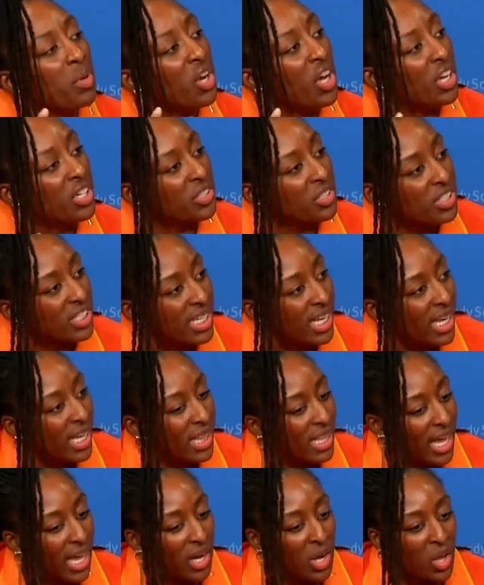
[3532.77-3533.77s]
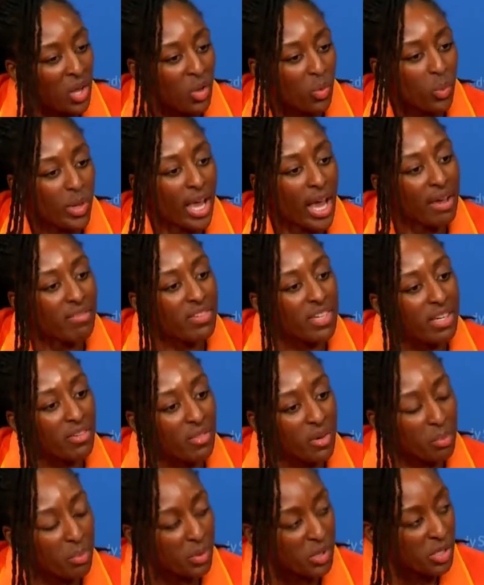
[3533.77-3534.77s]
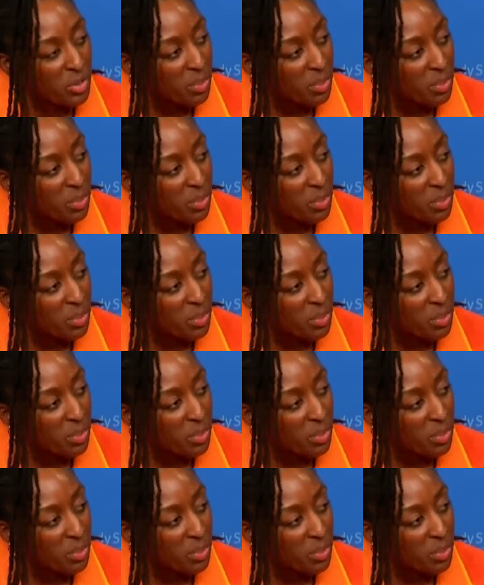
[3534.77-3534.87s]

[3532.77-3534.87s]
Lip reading: people to understand that we have different